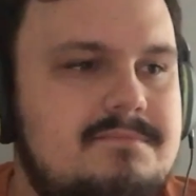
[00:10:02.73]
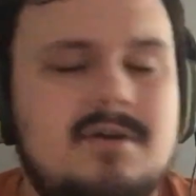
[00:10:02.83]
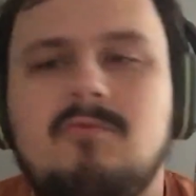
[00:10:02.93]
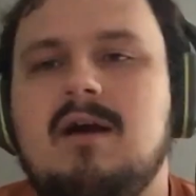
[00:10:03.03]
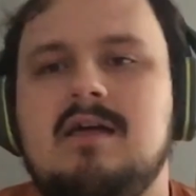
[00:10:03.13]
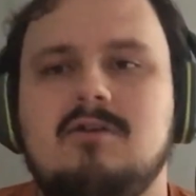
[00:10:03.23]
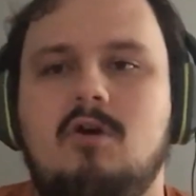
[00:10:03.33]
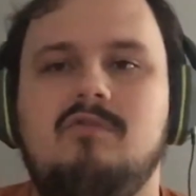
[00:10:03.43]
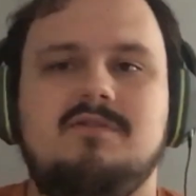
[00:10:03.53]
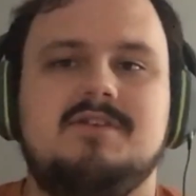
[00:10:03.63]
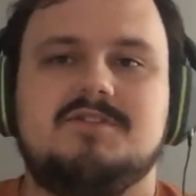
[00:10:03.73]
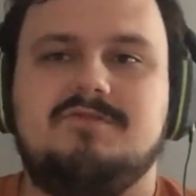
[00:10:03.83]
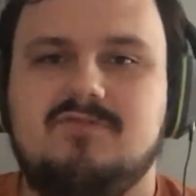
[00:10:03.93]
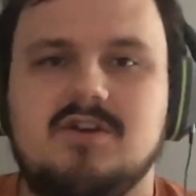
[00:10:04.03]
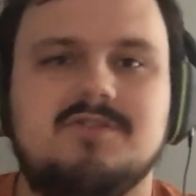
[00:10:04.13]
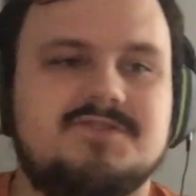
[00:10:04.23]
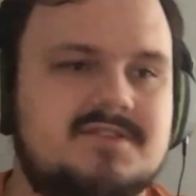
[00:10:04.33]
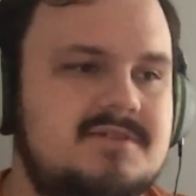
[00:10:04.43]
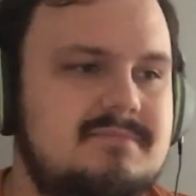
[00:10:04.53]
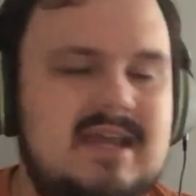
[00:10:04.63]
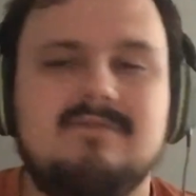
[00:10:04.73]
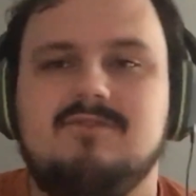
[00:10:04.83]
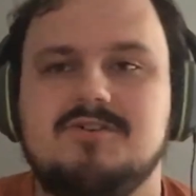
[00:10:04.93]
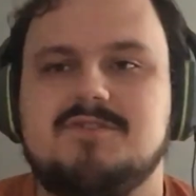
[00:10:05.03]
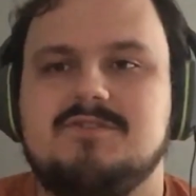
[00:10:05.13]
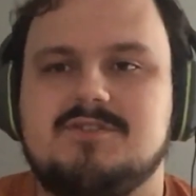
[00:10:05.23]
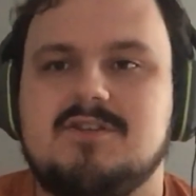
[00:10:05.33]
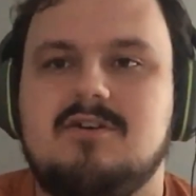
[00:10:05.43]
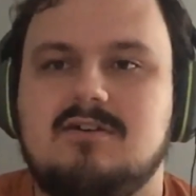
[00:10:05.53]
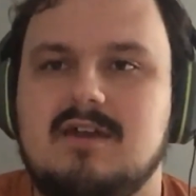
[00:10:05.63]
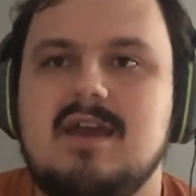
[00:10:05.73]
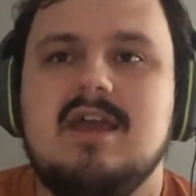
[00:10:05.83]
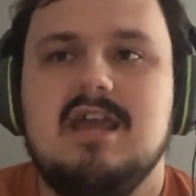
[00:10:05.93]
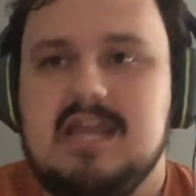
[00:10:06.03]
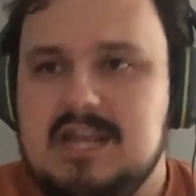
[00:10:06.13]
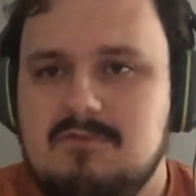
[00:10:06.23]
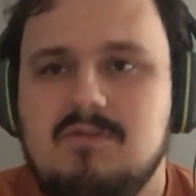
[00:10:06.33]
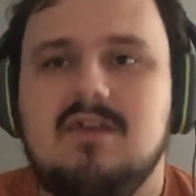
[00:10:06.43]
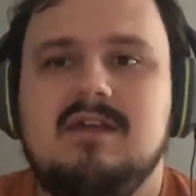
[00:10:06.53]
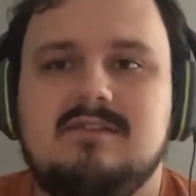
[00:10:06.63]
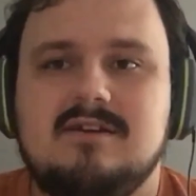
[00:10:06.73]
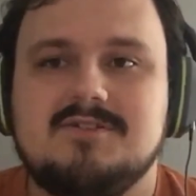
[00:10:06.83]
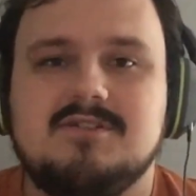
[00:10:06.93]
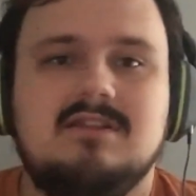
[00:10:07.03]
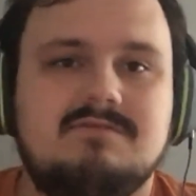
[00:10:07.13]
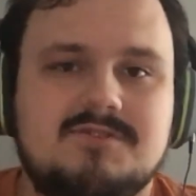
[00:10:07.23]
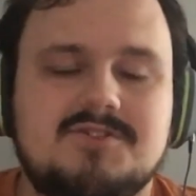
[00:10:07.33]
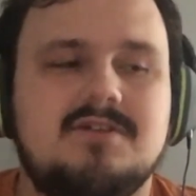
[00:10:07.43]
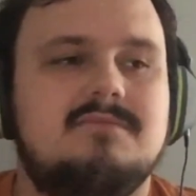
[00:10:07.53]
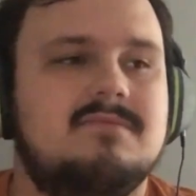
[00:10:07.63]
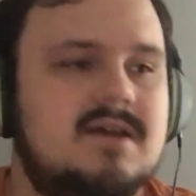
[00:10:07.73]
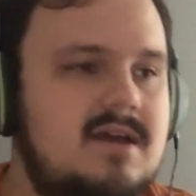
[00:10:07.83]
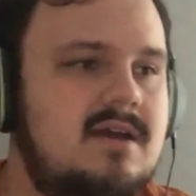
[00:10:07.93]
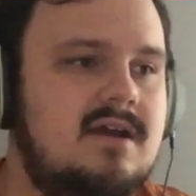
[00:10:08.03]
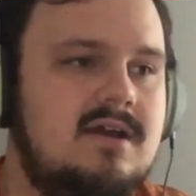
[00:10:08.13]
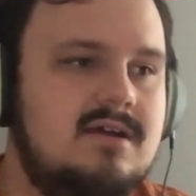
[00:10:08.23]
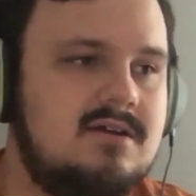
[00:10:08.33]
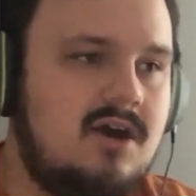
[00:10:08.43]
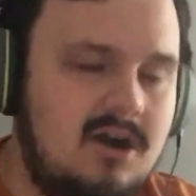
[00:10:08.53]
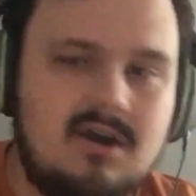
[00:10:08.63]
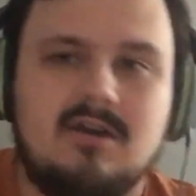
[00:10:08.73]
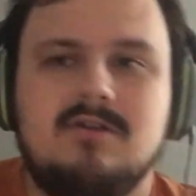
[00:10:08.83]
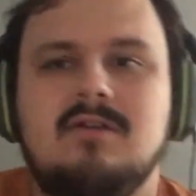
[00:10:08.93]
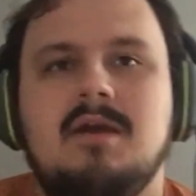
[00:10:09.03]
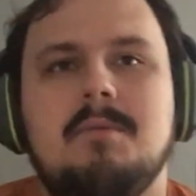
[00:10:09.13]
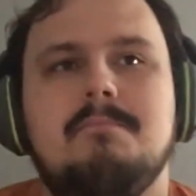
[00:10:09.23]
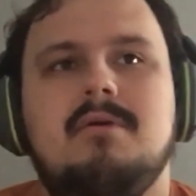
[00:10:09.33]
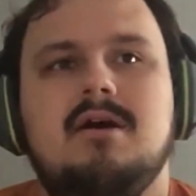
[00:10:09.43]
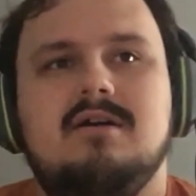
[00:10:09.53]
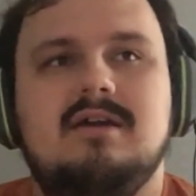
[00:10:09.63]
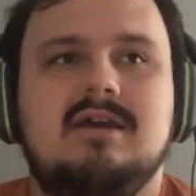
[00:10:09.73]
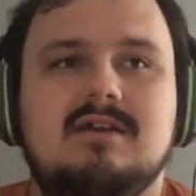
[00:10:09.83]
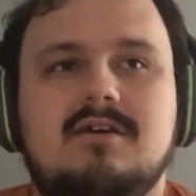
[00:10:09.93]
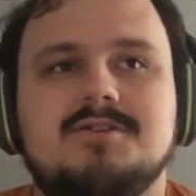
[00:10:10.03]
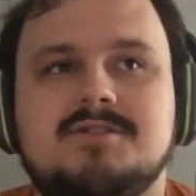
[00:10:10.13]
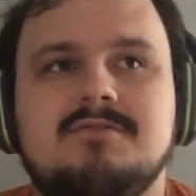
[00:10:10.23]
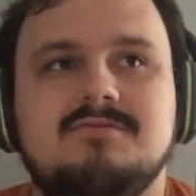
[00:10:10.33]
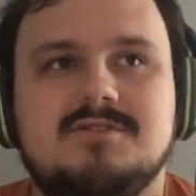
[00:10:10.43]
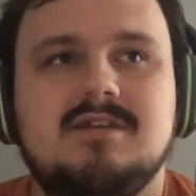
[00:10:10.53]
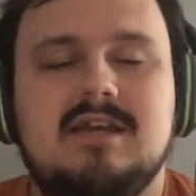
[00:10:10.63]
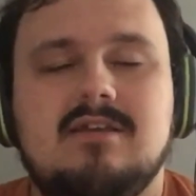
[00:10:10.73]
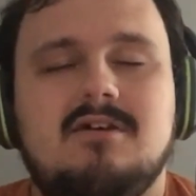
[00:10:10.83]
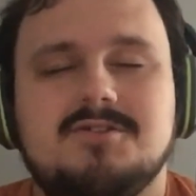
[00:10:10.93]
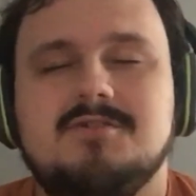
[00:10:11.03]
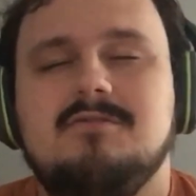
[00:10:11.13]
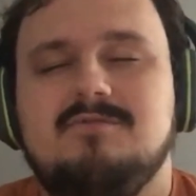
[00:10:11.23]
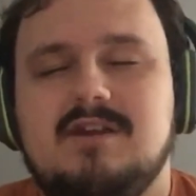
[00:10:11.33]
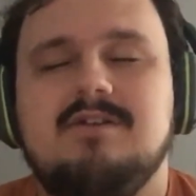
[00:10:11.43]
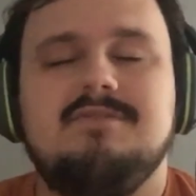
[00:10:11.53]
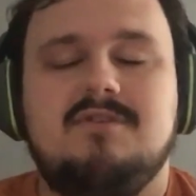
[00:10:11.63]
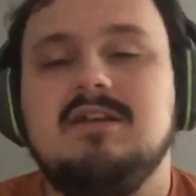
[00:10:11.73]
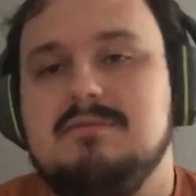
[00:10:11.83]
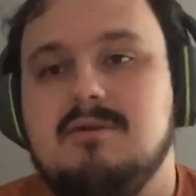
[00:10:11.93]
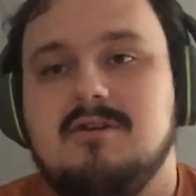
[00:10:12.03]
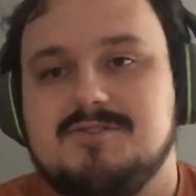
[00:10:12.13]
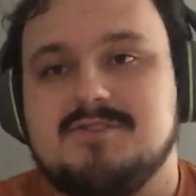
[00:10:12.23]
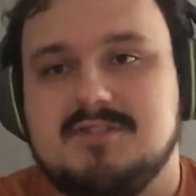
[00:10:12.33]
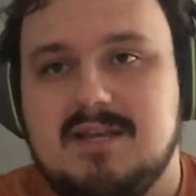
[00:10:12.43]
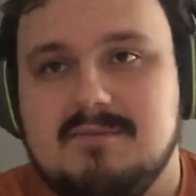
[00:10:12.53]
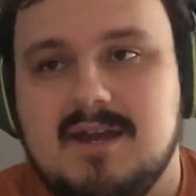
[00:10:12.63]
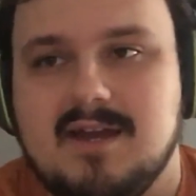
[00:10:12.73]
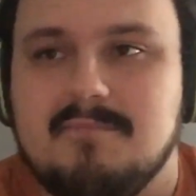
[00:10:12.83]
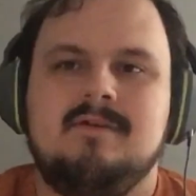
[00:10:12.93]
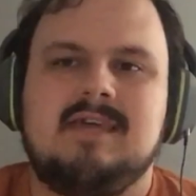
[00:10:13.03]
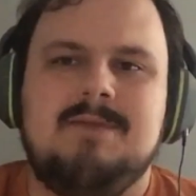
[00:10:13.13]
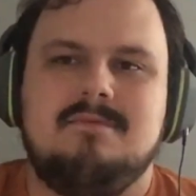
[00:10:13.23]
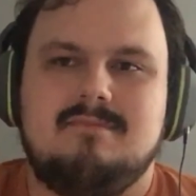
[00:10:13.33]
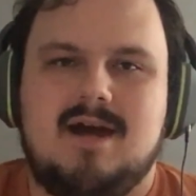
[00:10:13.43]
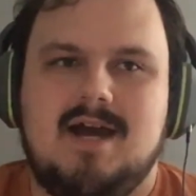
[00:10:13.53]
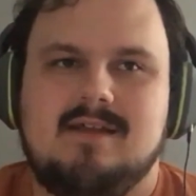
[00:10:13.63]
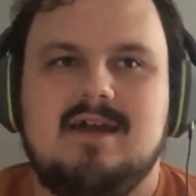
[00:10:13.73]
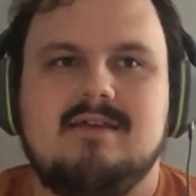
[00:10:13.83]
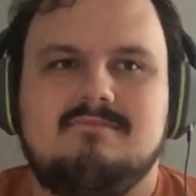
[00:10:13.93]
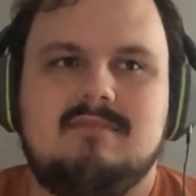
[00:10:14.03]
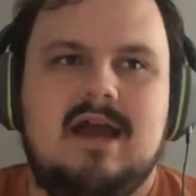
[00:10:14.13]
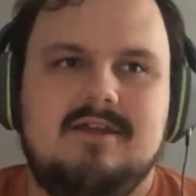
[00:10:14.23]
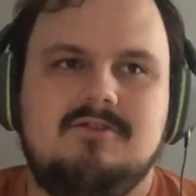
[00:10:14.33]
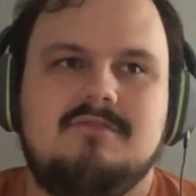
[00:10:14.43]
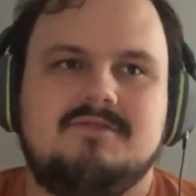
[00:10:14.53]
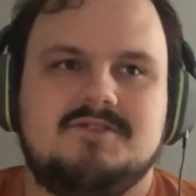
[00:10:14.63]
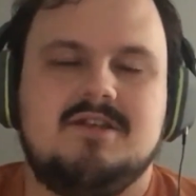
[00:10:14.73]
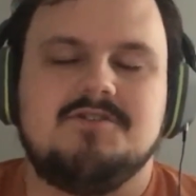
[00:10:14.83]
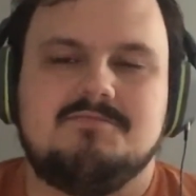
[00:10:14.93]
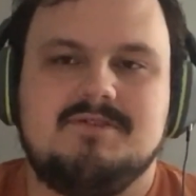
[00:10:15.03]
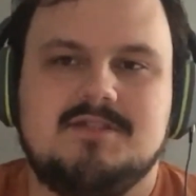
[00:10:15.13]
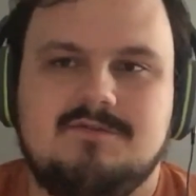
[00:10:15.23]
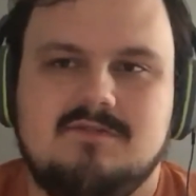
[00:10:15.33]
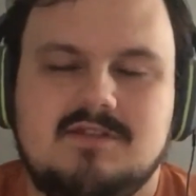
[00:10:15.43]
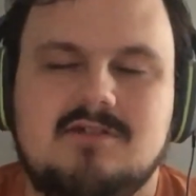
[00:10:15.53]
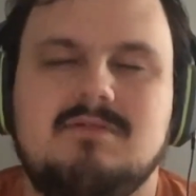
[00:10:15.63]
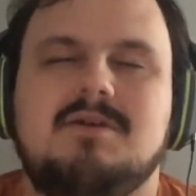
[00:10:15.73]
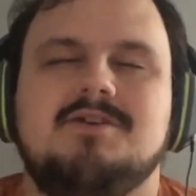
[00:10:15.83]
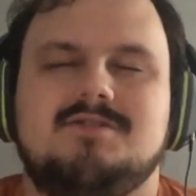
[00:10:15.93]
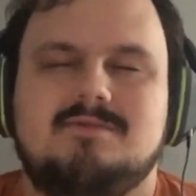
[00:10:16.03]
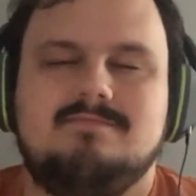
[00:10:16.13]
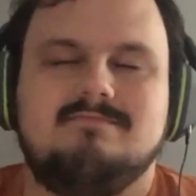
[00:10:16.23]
But while over this verse, the main verse of the song, he really does deliver some hard, but and also very funny bars at the same time. Now keep in mind, I do have to censor myself a little bit because